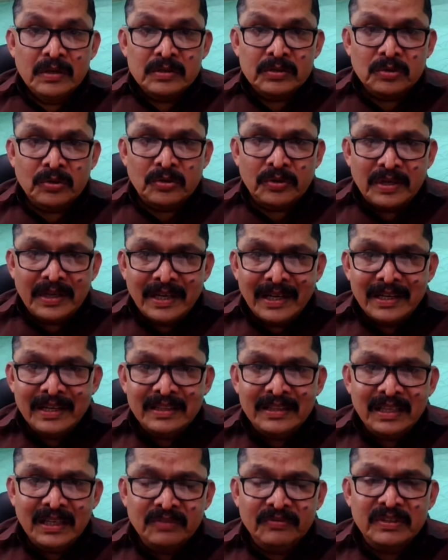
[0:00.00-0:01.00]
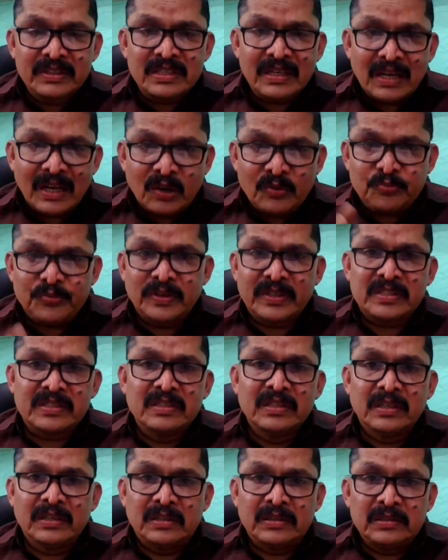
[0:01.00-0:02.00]
So anything which affects
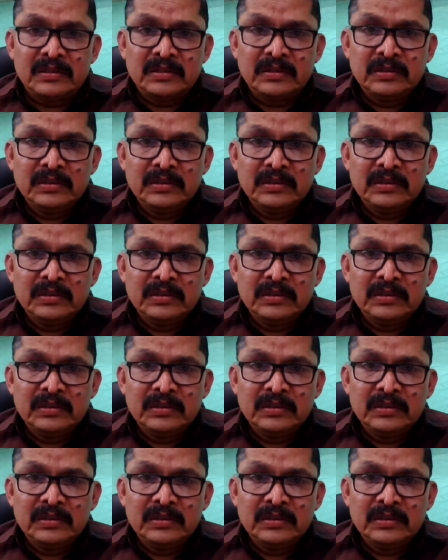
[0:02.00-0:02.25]
the